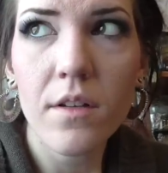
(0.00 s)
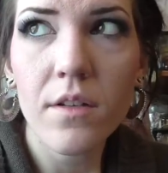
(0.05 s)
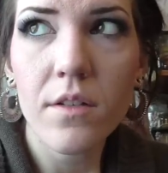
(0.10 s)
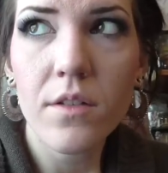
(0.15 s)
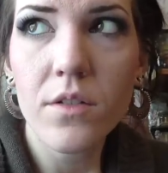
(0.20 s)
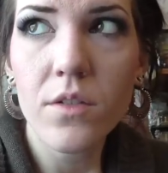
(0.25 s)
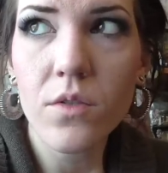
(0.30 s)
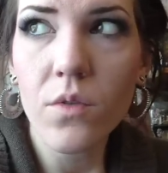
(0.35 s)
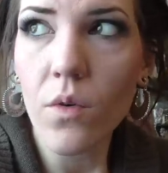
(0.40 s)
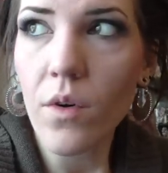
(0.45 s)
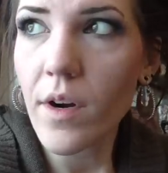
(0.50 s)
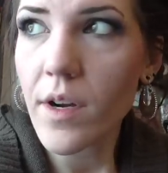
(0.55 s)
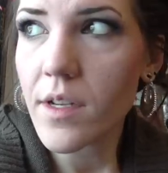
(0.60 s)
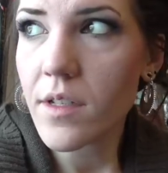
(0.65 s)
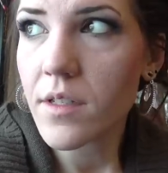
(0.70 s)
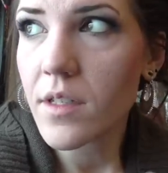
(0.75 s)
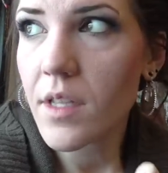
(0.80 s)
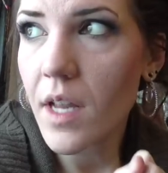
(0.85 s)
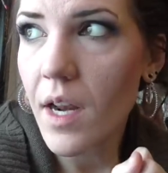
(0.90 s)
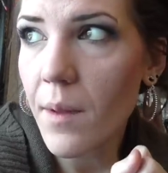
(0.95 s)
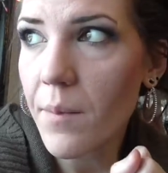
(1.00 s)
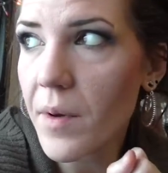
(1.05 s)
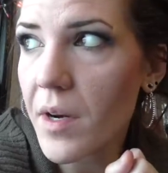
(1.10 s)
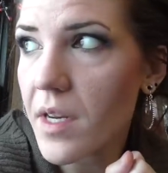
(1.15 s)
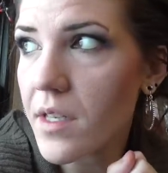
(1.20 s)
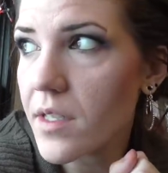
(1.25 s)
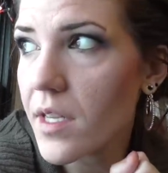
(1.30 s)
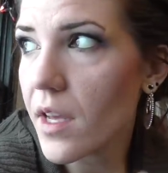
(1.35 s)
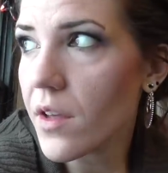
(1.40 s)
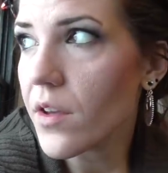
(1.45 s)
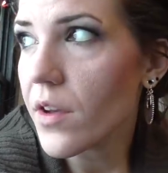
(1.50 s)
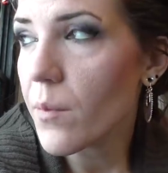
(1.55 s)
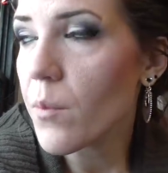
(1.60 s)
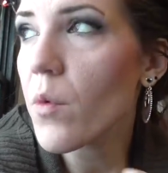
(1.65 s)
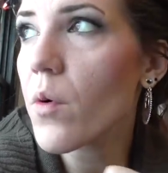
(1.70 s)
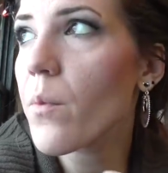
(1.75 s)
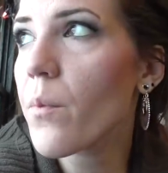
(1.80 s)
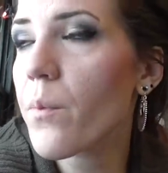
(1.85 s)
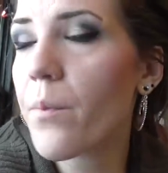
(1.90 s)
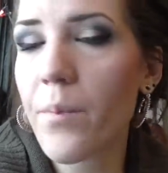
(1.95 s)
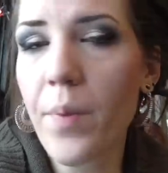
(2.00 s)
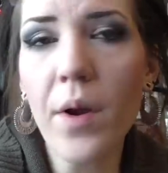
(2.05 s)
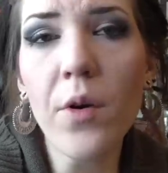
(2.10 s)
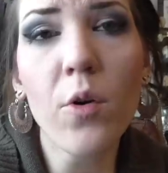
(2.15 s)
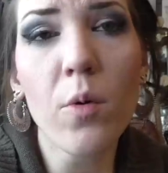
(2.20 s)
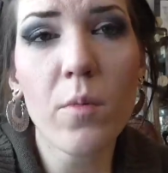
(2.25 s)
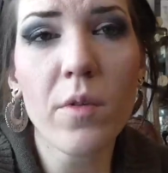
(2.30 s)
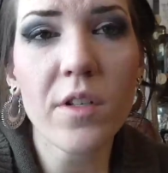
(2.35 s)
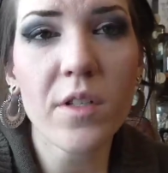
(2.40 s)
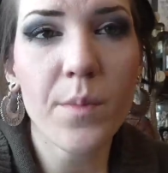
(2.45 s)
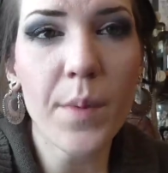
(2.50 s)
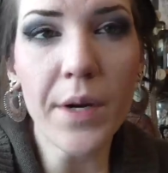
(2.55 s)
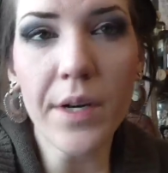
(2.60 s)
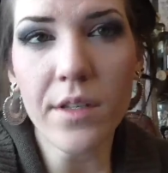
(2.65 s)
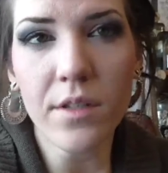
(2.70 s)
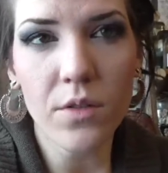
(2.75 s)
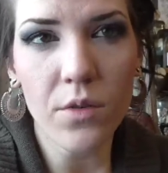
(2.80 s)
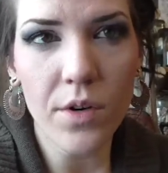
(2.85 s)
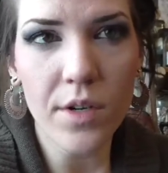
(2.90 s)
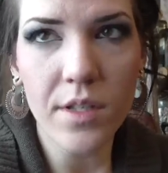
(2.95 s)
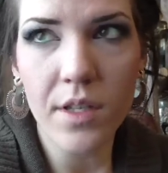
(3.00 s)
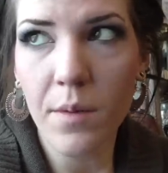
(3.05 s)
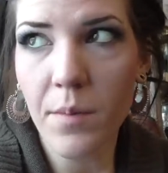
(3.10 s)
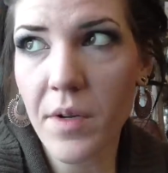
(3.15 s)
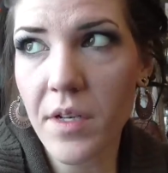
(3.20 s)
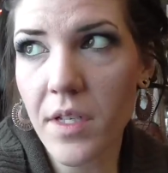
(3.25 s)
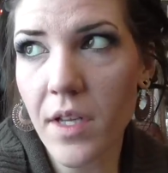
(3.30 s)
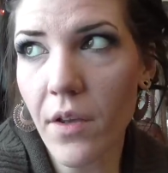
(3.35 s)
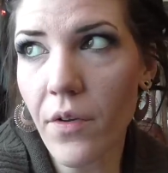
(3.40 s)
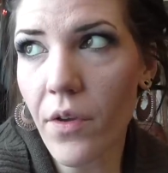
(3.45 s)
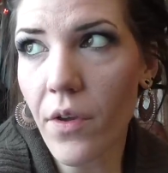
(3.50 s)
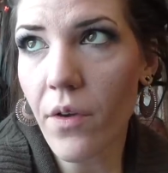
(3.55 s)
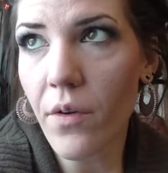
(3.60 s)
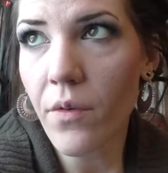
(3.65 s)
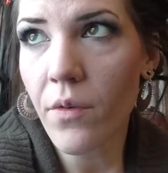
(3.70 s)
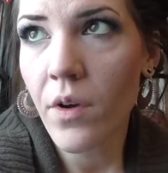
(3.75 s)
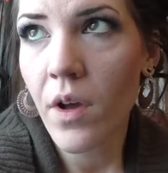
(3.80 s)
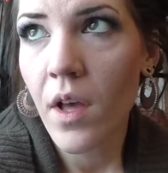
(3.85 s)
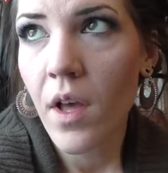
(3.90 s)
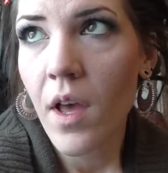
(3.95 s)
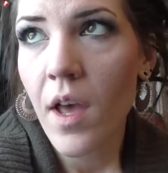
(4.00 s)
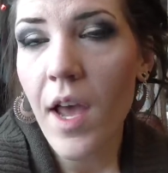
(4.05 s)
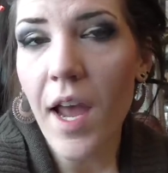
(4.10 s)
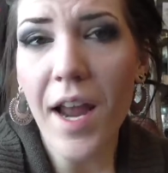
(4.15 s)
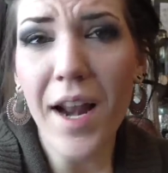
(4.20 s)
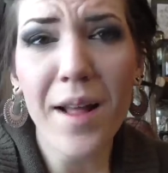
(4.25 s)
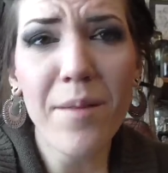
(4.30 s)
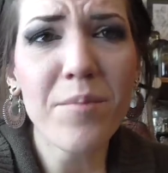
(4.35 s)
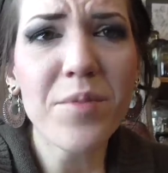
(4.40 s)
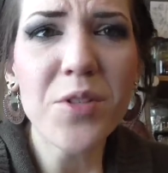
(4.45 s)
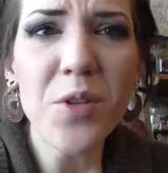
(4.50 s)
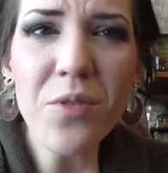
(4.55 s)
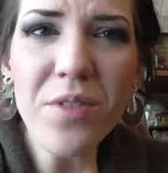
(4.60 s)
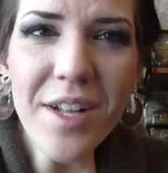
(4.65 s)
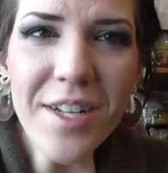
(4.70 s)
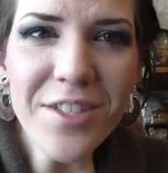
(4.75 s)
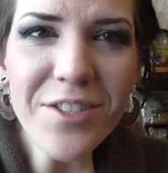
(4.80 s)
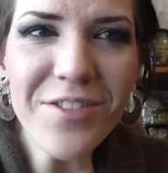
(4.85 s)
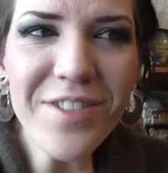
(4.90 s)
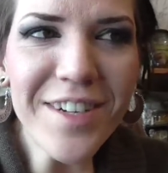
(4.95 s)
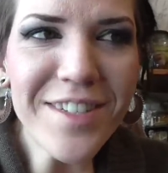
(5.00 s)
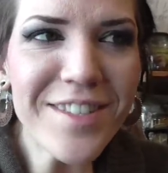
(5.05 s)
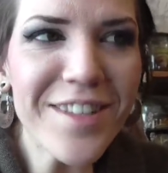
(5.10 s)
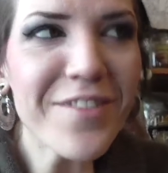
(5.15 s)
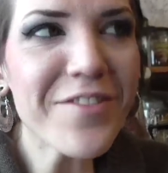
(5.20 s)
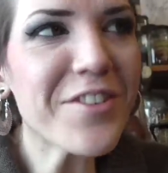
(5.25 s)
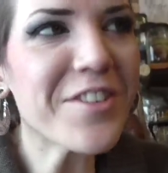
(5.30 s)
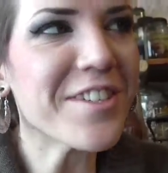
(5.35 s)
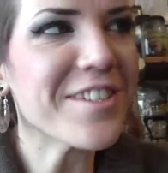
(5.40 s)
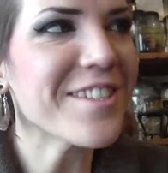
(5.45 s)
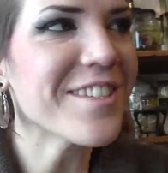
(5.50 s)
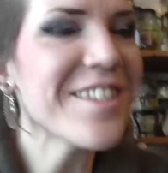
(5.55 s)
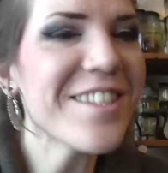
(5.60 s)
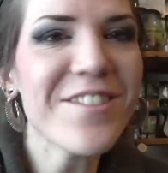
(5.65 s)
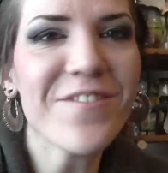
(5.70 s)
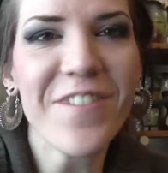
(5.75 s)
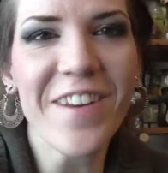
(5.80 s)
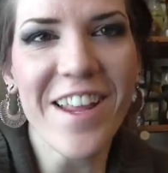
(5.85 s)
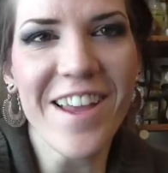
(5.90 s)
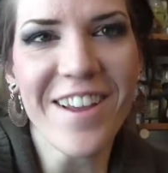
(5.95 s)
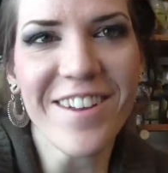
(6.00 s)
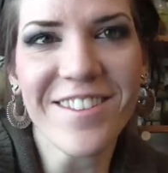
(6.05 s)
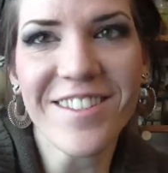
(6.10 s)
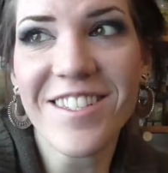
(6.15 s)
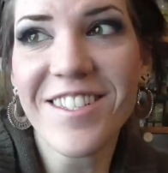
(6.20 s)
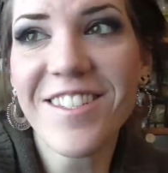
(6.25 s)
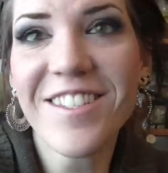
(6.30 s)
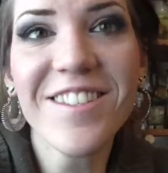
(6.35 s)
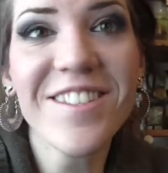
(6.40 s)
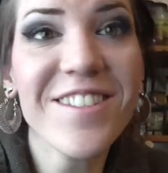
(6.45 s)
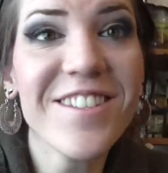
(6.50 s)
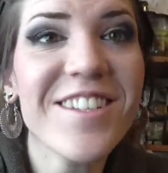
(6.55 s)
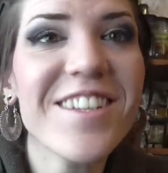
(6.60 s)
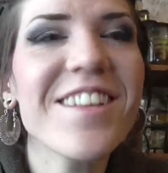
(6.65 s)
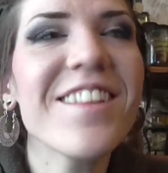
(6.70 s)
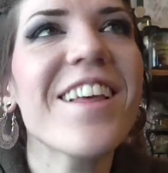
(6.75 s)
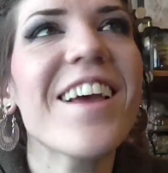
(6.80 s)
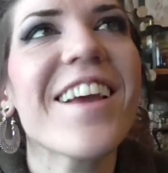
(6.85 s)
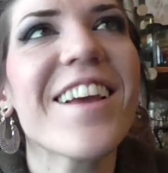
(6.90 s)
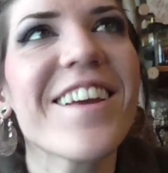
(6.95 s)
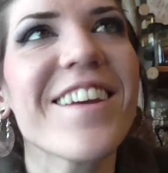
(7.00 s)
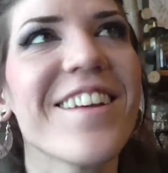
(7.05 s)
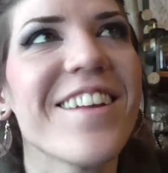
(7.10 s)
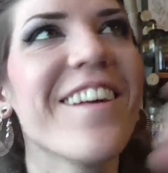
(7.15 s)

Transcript: stories that I'm going to tell you, paranormal experience stories that I'm going to tell you. And I'm so glad you guys love Kristen's videos. And not she like